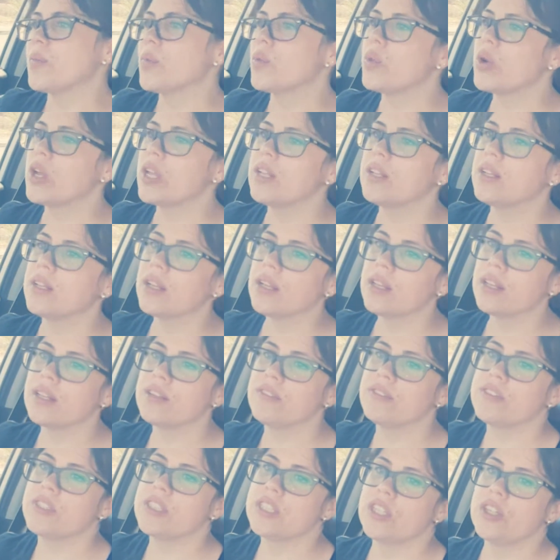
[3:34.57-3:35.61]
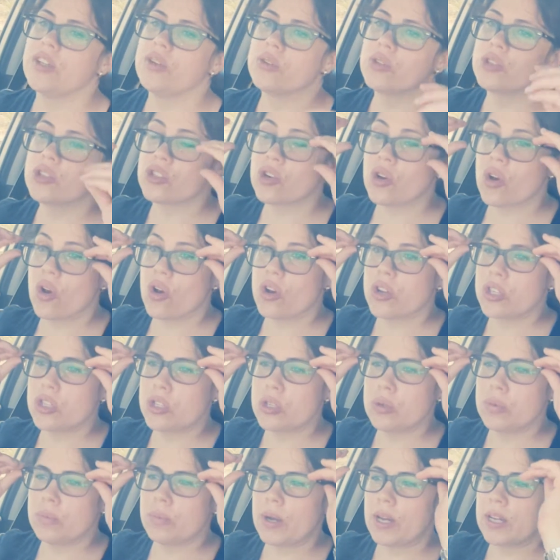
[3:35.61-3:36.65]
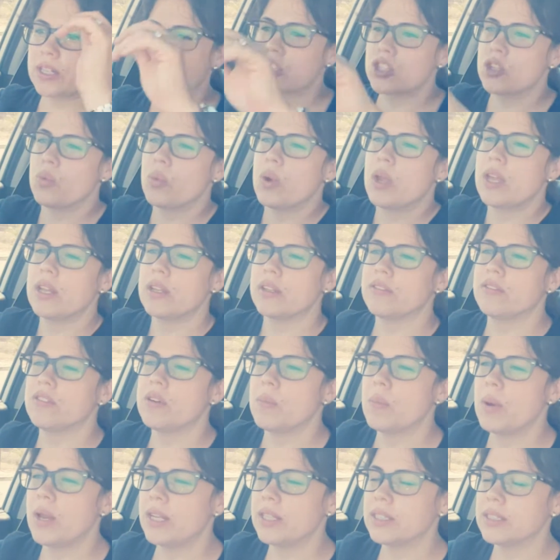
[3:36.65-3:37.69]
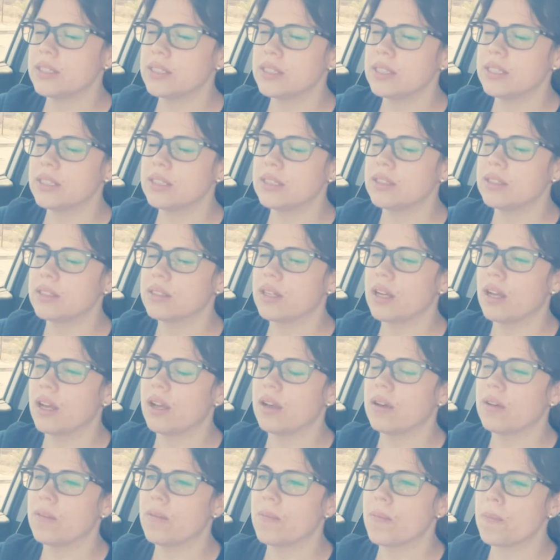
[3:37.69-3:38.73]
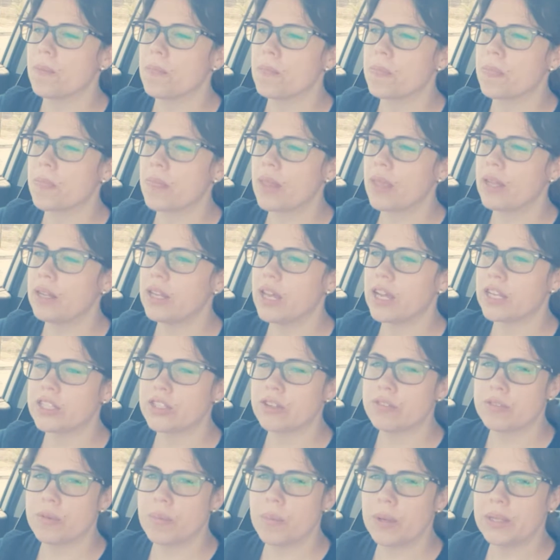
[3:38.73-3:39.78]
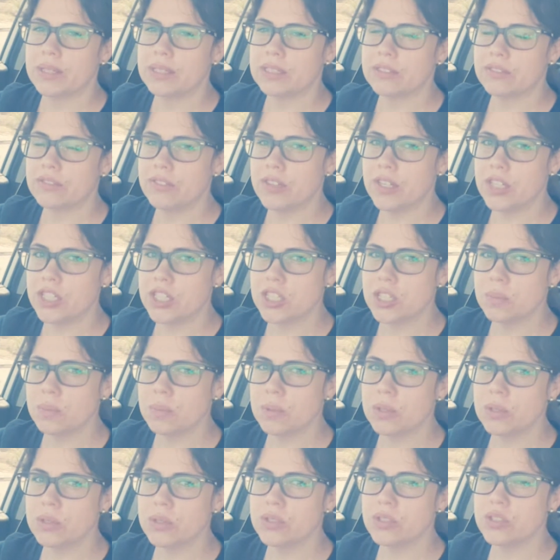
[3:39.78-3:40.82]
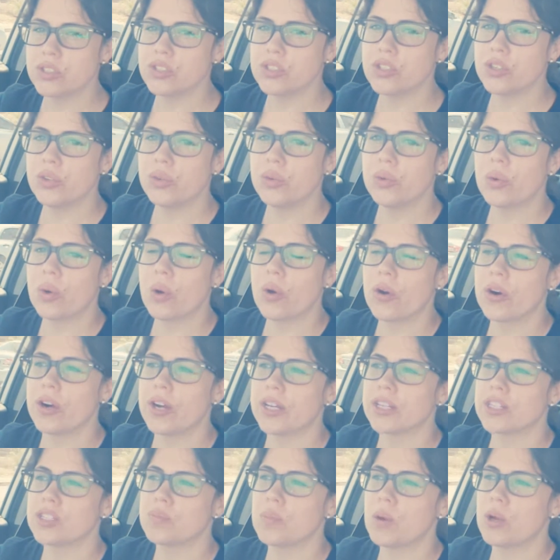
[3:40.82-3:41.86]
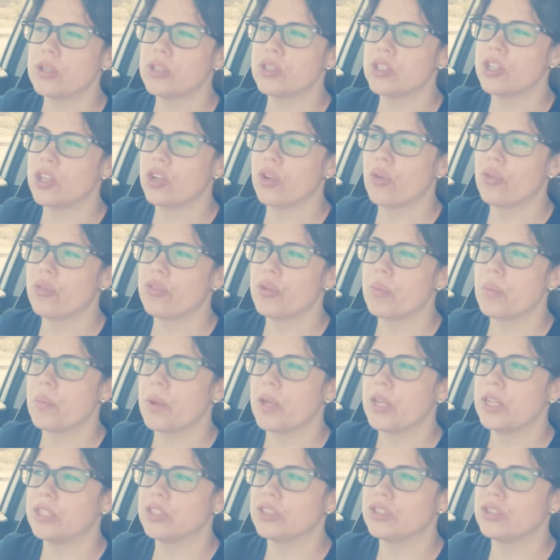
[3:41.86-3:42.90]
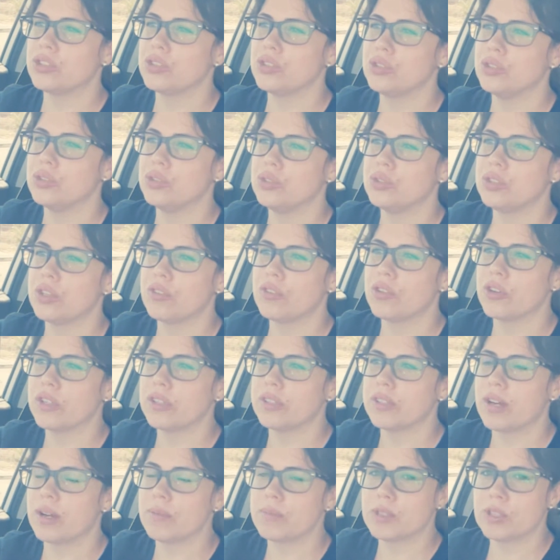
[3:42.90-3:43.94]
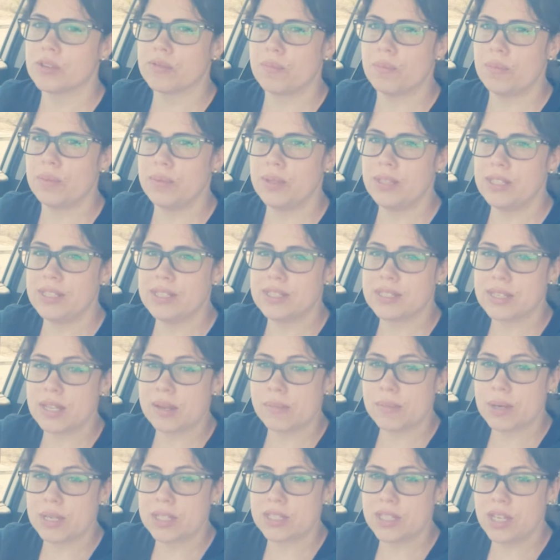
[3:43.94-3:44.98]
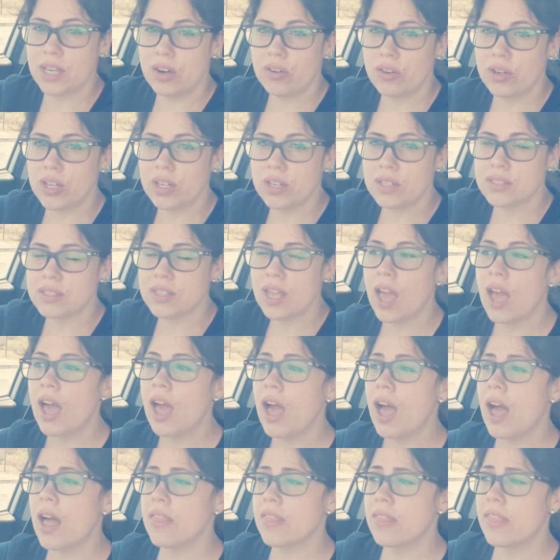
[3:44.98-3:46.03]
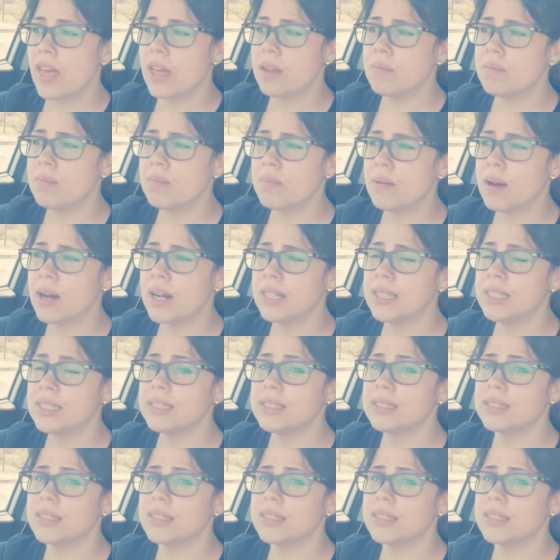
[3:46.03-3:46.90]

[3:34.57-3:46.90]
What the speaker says: When lifting your jar too much when fermenting lacto-fermented vegetables, you are exposing your ferment to different types of yeast and bacteria, and that might,